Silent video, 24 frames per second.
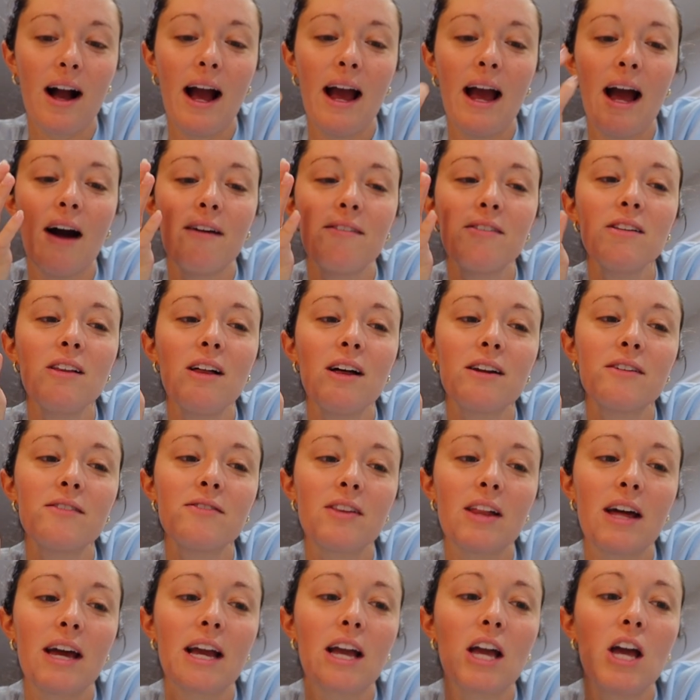I have a lot of
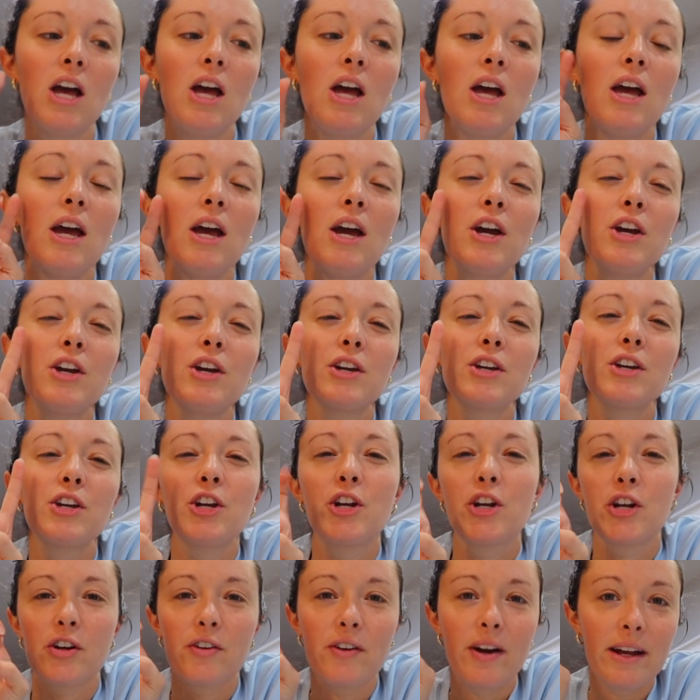like
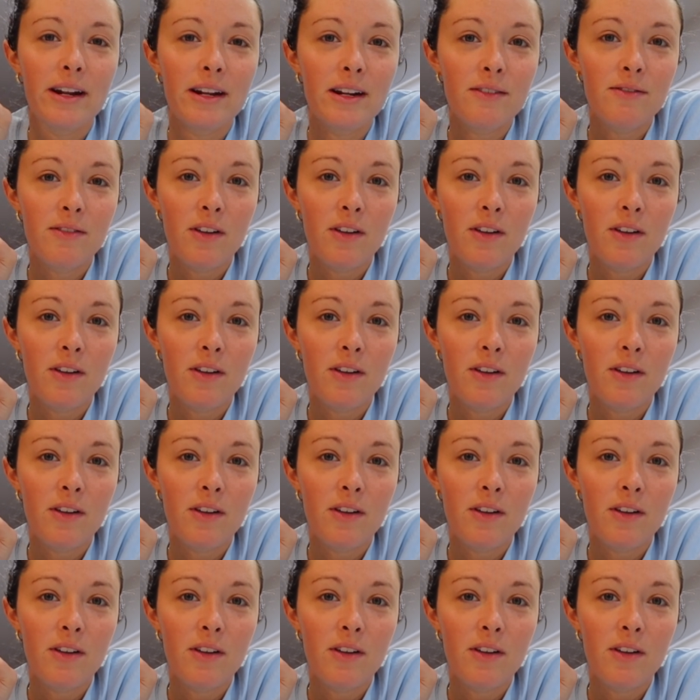curated